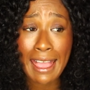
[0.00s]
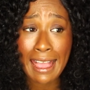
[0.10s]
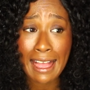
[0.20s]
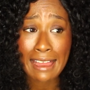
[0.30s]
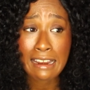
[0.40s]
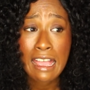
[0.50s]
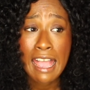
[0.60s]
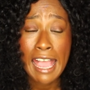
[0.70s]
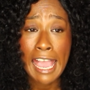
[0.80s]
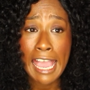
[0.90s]
And
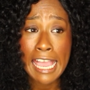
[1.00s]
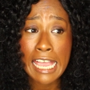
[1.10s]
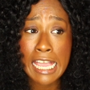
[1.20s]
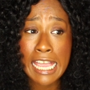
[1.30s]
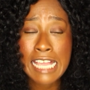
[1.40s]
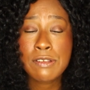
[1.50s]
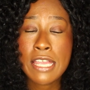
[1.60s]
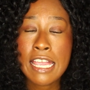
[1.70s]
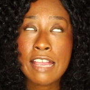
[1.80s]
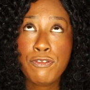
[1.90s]

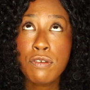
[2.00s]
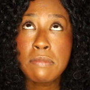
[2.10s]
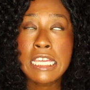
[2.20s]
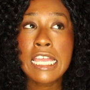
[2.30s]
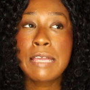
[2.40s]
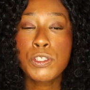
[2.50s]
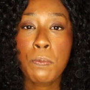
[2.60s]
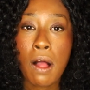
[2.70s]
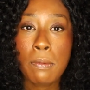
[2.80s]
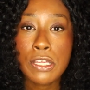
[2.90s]
it for me, it's
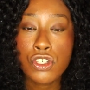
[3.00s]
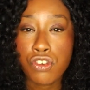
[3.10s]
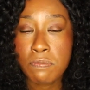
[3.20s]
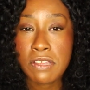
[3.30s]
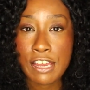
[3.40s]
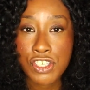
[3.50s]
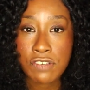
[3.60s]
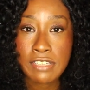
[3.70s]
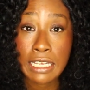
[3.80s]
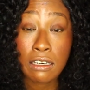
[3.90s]
probably a trip that I
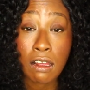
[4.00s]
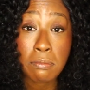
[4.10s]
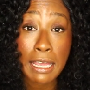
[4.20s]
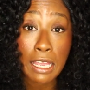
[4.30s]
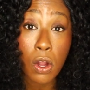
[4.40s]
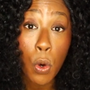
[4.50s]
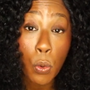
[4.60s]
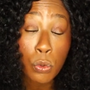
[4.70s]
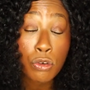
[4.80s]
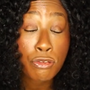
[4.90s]
should have taken on my
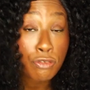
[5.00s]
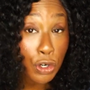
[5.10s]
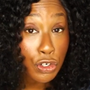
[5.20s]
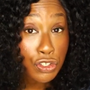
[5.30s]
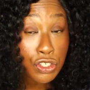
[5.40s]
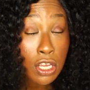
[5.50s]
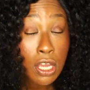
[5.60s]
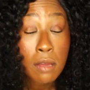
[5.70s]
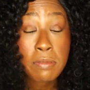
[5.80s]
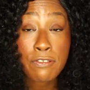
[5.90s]
own first
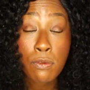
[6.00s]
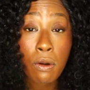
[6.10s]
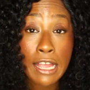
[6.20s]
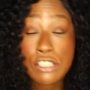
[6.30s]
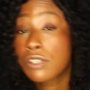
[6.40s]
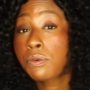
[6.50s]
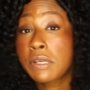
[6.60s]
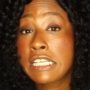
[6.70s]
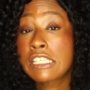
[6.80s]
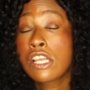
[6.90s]
before I took
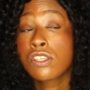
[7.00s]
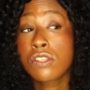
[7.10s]
Reese.